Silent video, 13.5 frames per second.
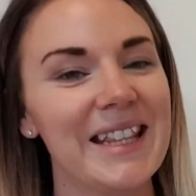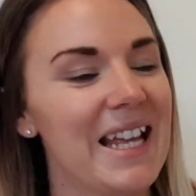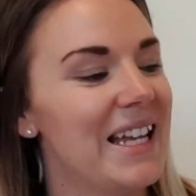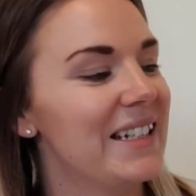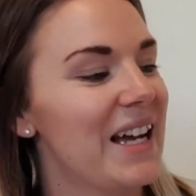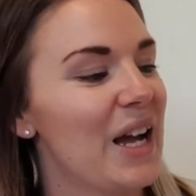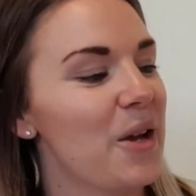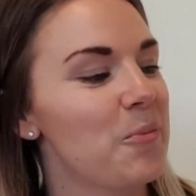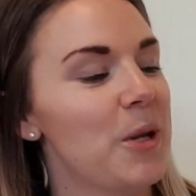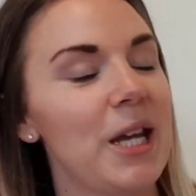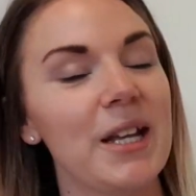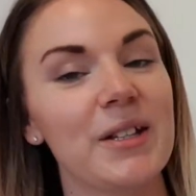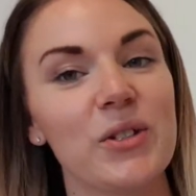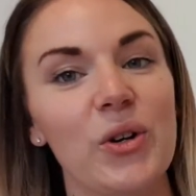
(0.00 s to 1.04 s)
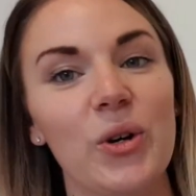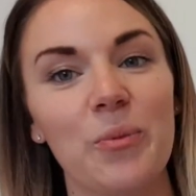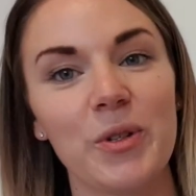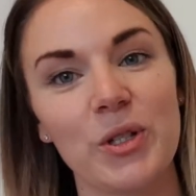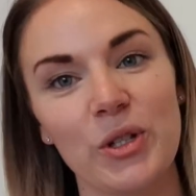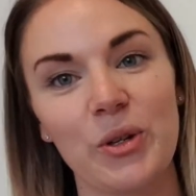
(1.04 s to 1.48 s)
Then I picked
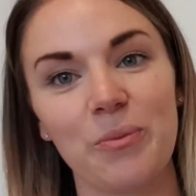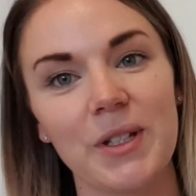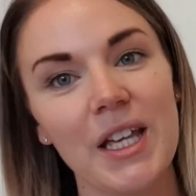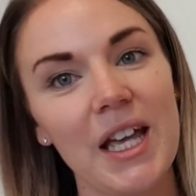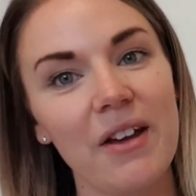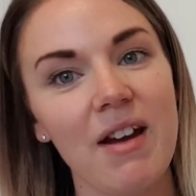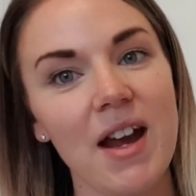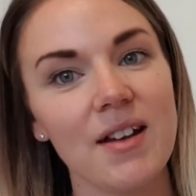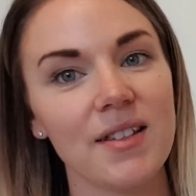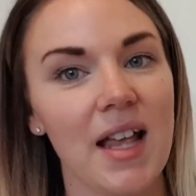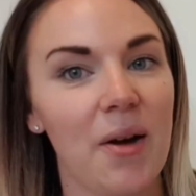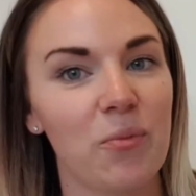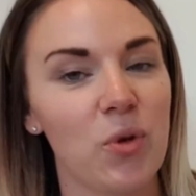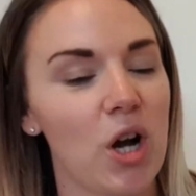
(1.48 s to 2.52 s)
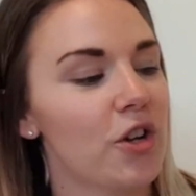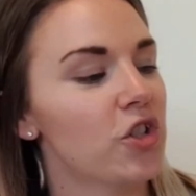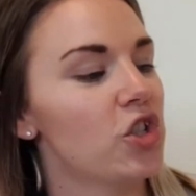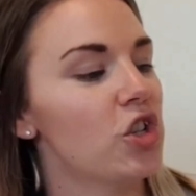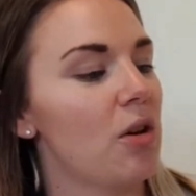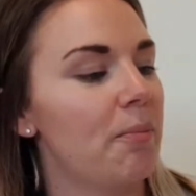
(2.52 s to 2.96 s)
up some Carex hand
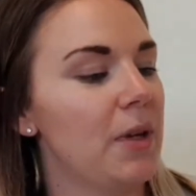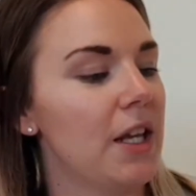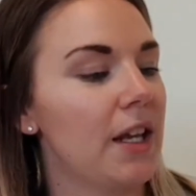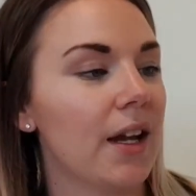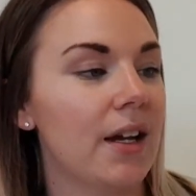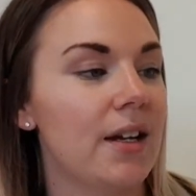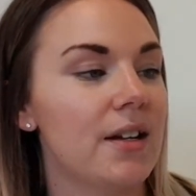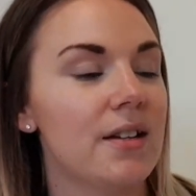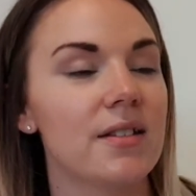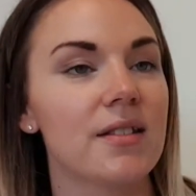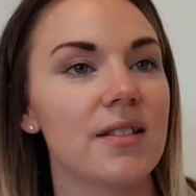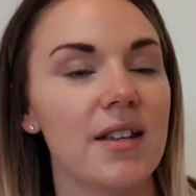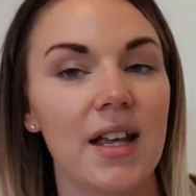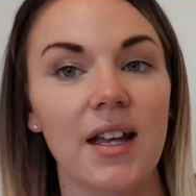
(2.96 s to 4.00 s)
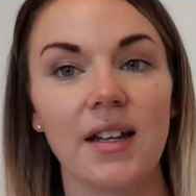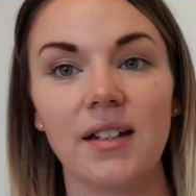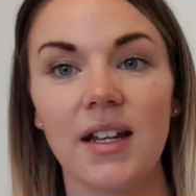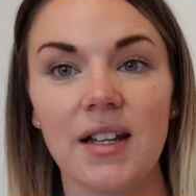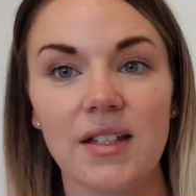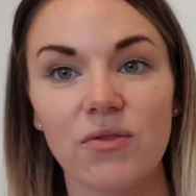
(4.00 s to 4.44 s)
wash because it
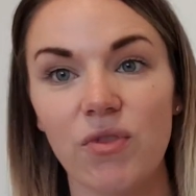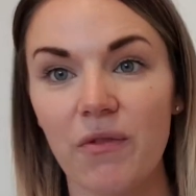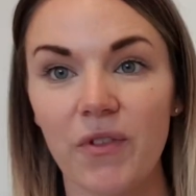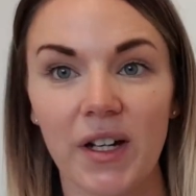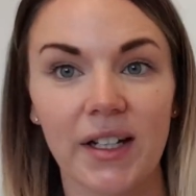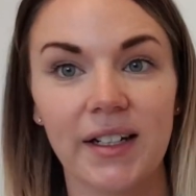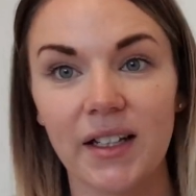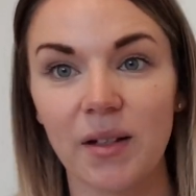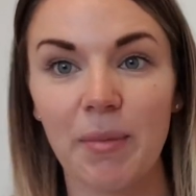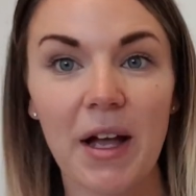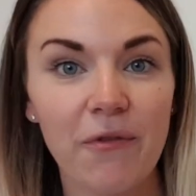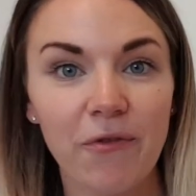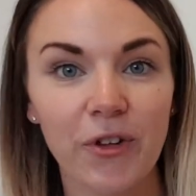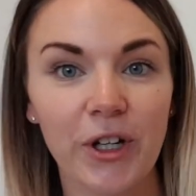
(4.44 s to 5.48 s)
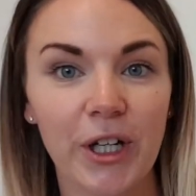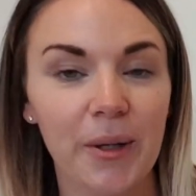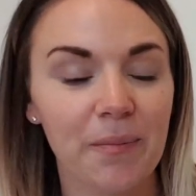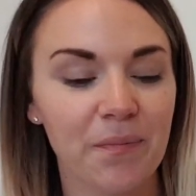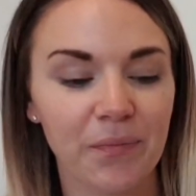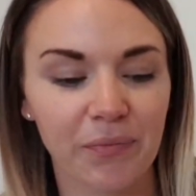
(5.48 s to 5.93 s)
needs refilling in the
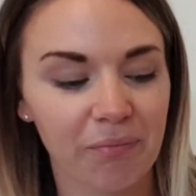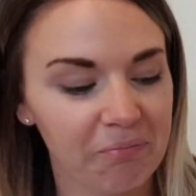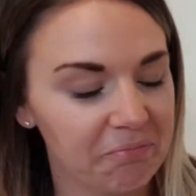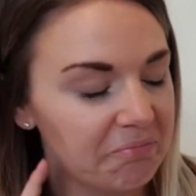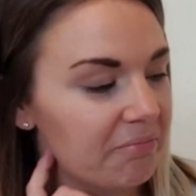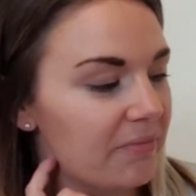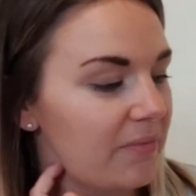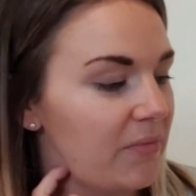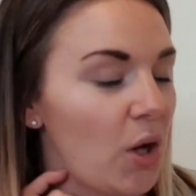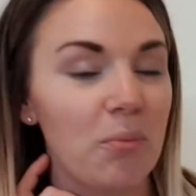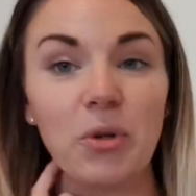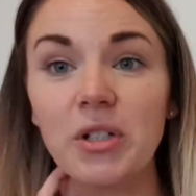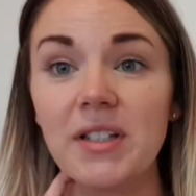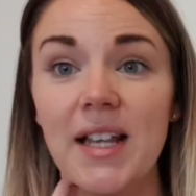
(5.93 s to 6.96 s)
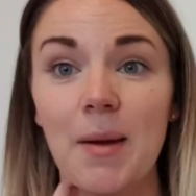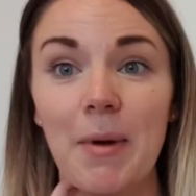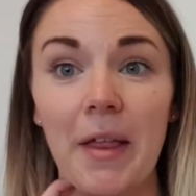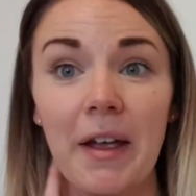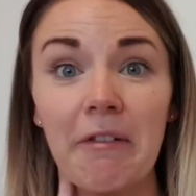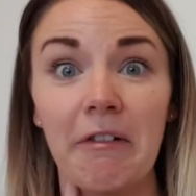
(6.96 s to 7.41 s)
bathroom. Not more to say
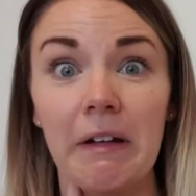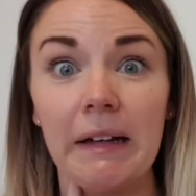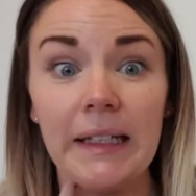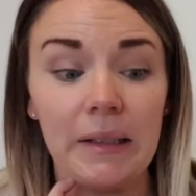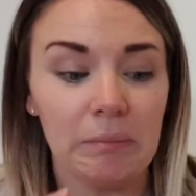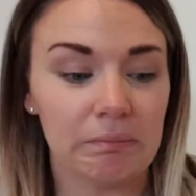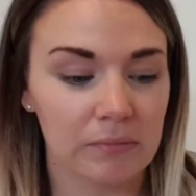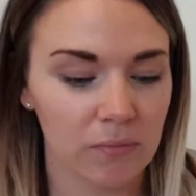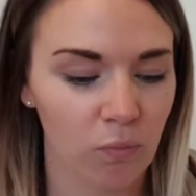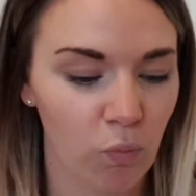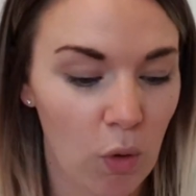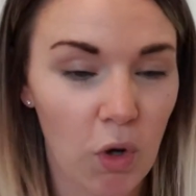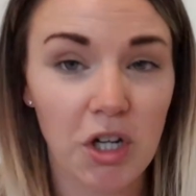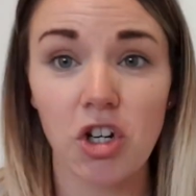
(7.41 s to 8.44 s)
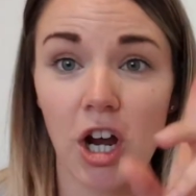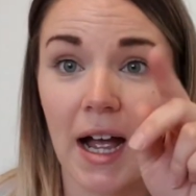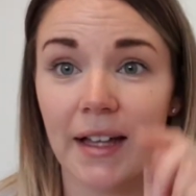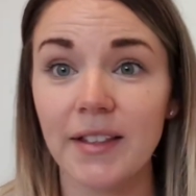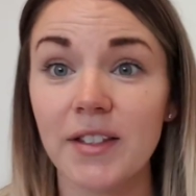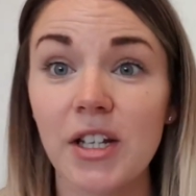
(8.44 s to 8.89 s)
about that really. We wash our
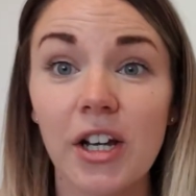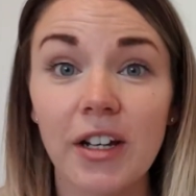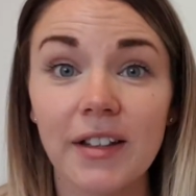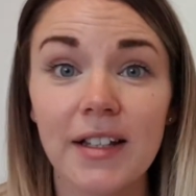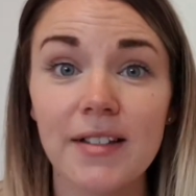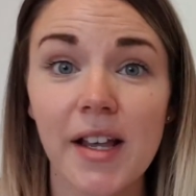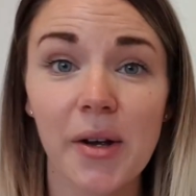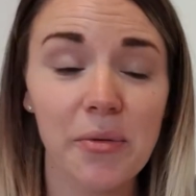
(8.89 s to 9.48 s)
hands a lot in this